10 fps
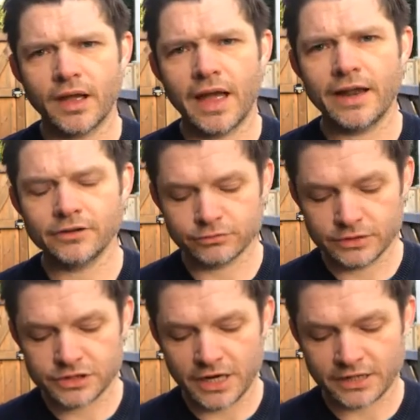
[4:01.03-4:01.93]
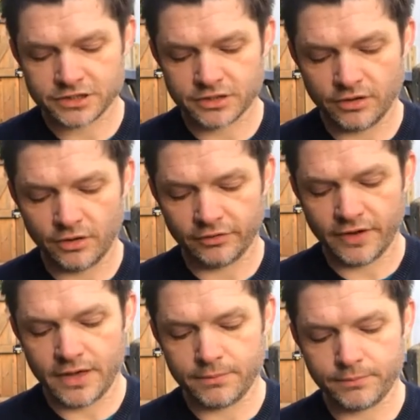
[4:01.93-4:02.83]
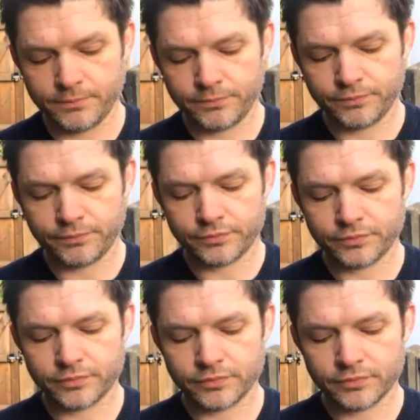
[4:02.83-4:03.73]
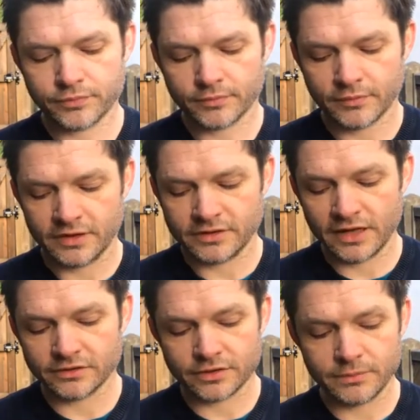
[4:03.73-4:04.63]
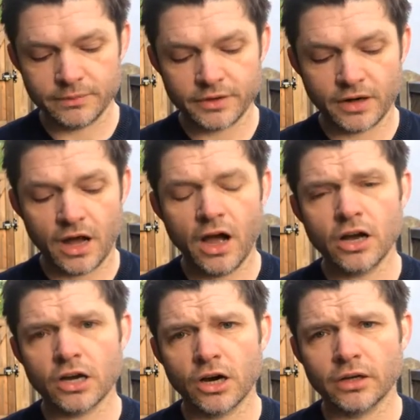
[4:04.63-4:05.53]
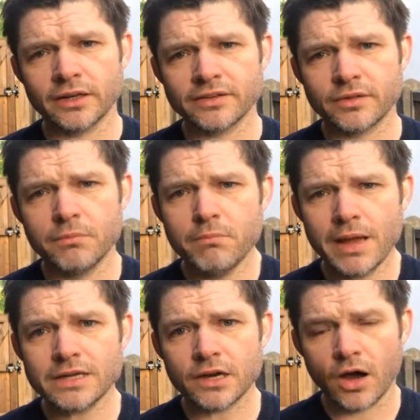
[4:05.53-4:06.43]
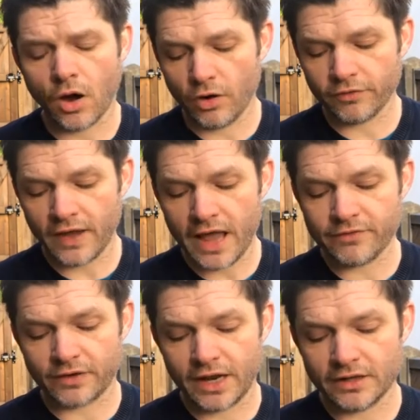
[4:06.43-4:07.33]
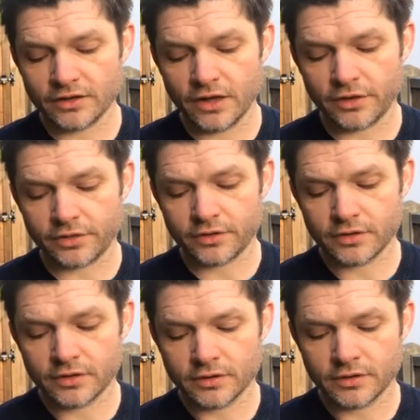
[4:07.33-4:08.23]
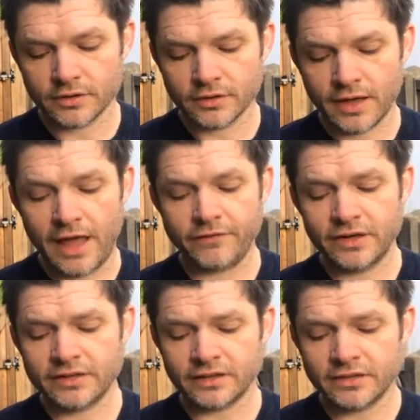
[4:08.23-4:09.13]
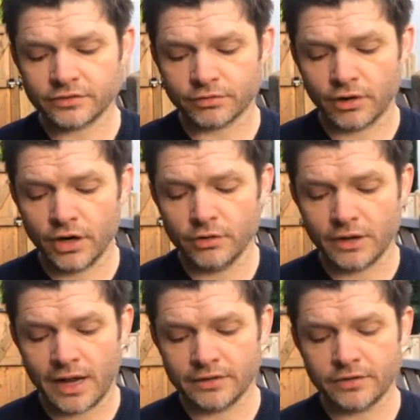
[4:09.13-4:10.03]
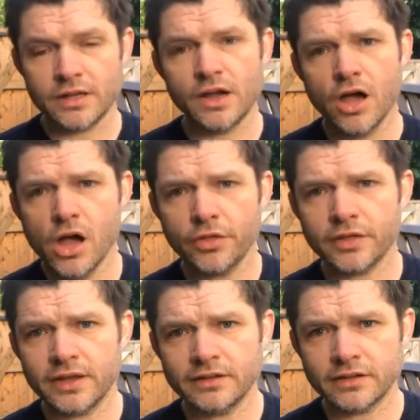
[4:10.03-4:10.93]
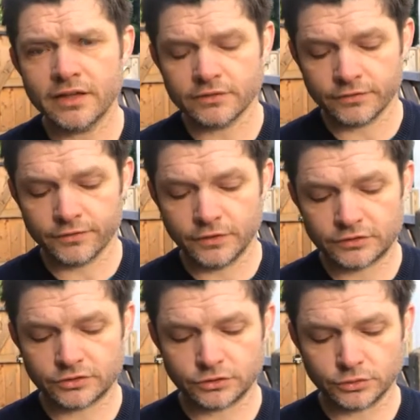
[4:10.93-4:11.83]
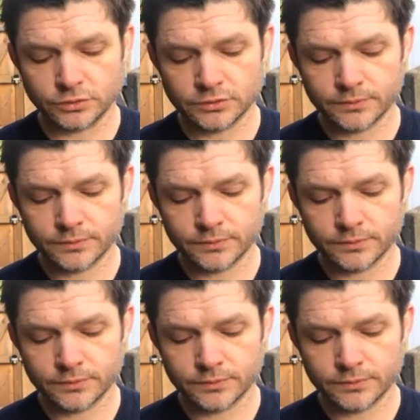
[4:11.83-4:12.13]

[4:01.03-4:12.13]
and rejection of him. He tells them that our God is the maker of heaven and earth. Heaven is his throne and the earth is his footstool.